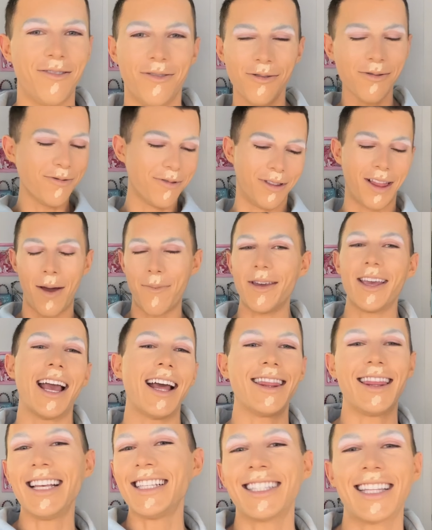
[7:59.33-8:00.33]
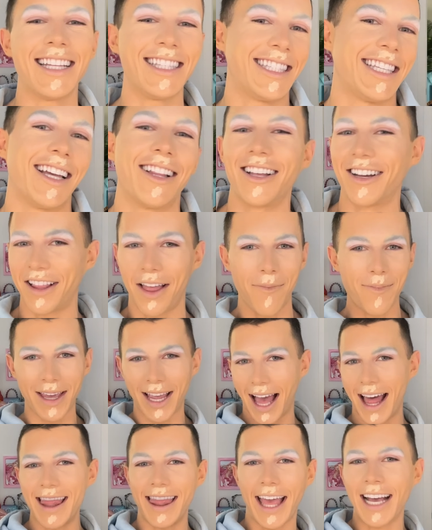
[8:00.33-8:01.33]
ooh, let me get this concealer, let me
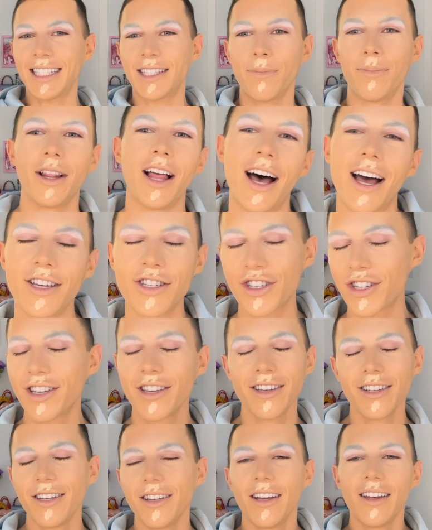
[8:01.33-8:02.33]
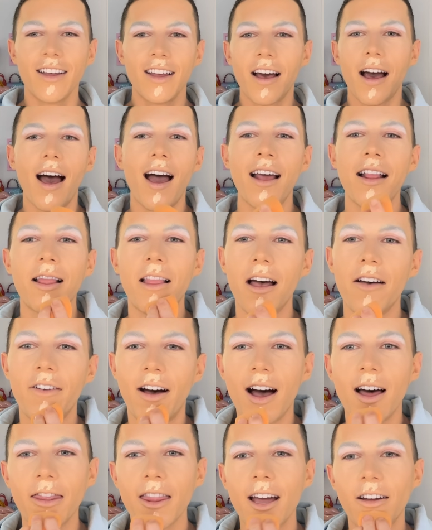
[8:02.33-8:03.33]
get this blush. I love
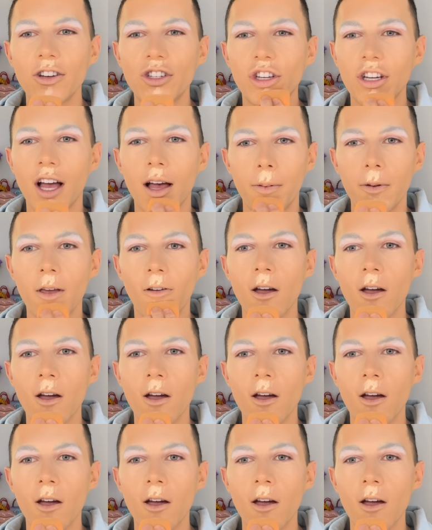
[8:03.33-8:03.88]
online shopping,